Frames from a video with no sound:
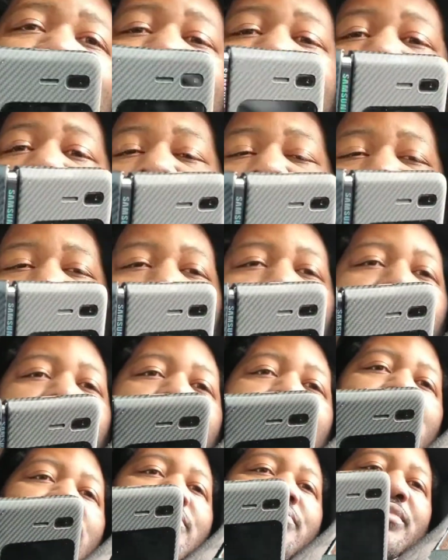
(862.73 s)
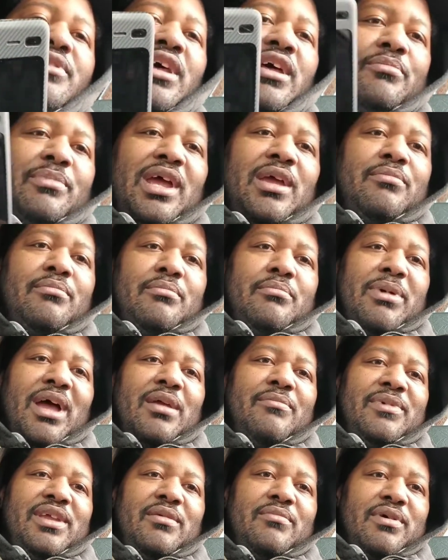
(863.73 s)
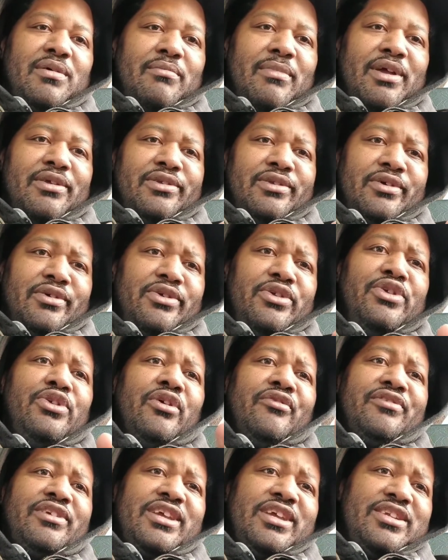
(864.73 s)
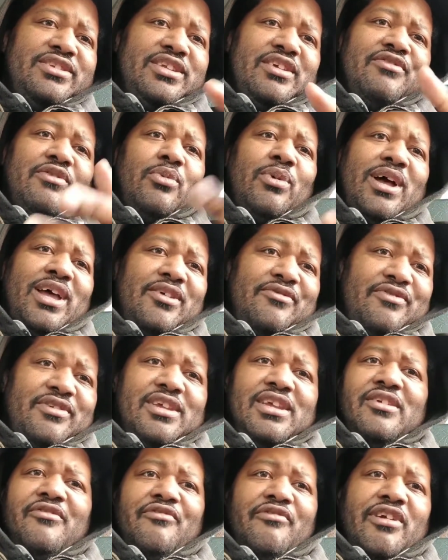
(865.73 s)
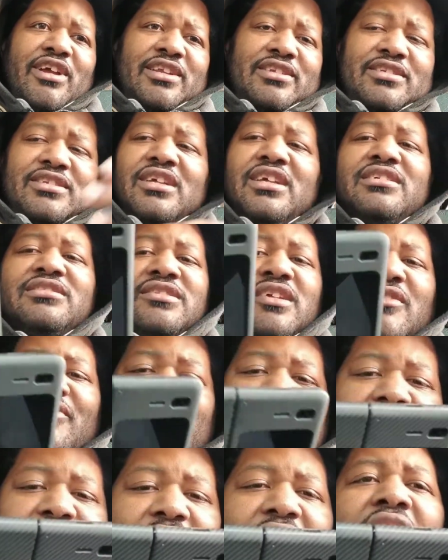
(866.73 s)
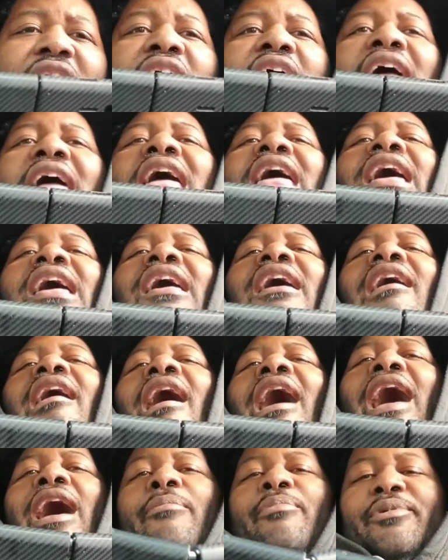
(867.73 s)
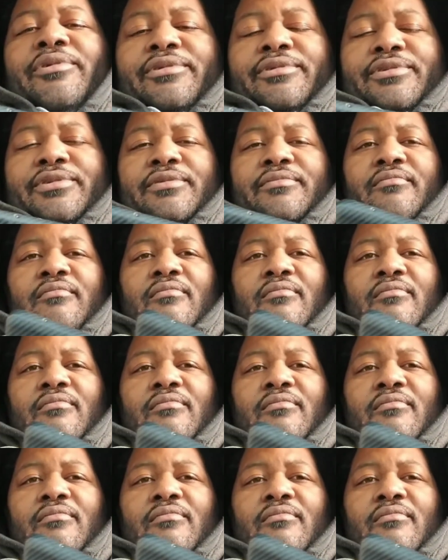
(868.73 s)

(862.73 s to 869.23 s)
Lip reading: thrown, not by me, but you have kids, you have a wife, friends, stuff happens.